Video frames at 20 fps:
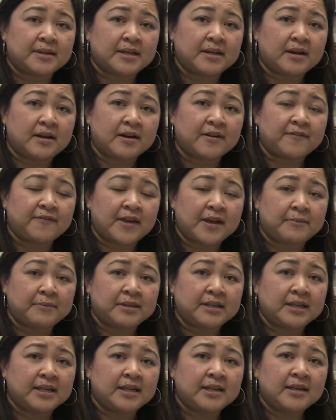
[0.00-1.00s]
in our
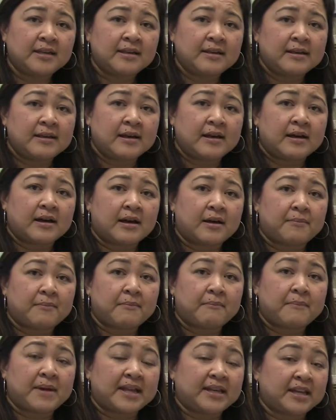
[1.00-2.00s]
family.
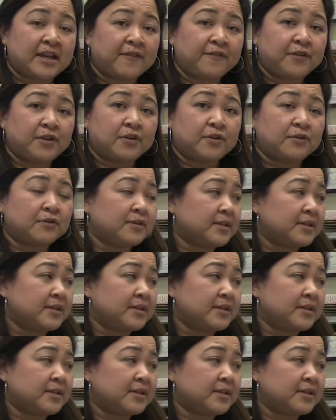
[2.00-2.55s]
Um, my nephew